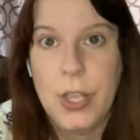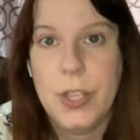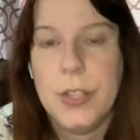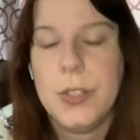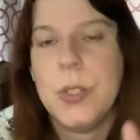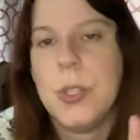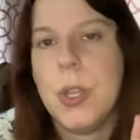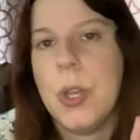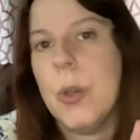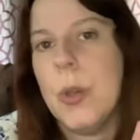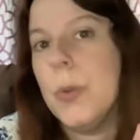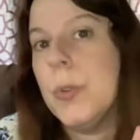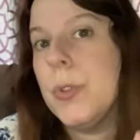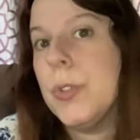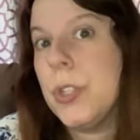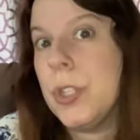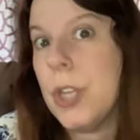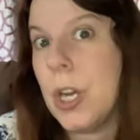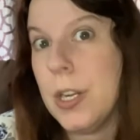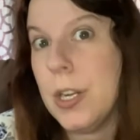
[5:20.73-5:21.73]
So
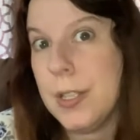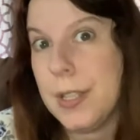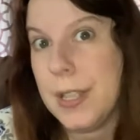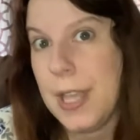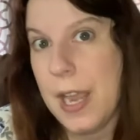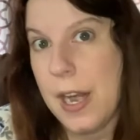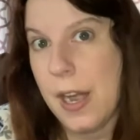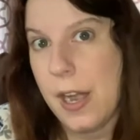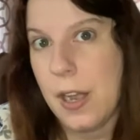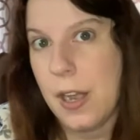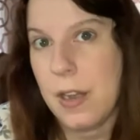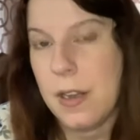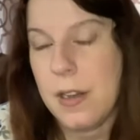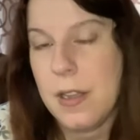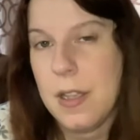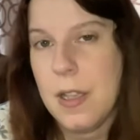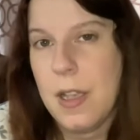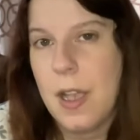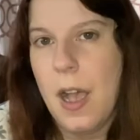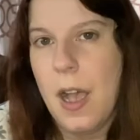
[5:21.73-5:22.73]
start there.
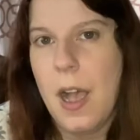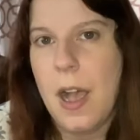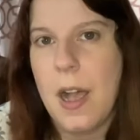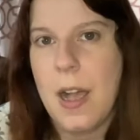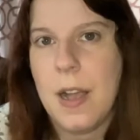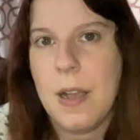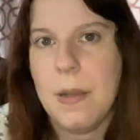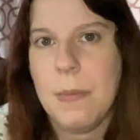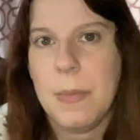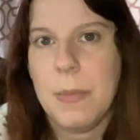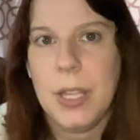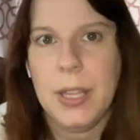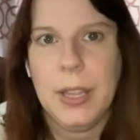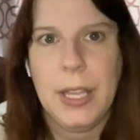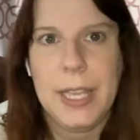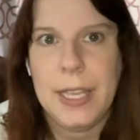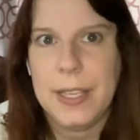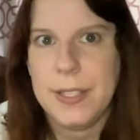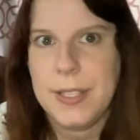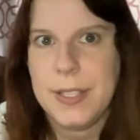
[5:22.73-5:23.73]

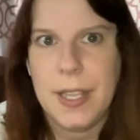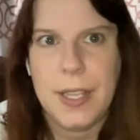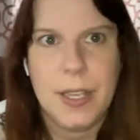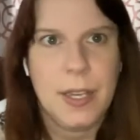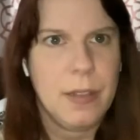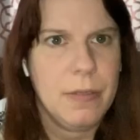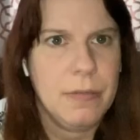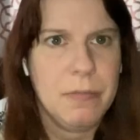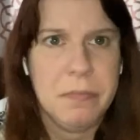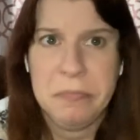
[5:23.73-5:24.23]
Like I said,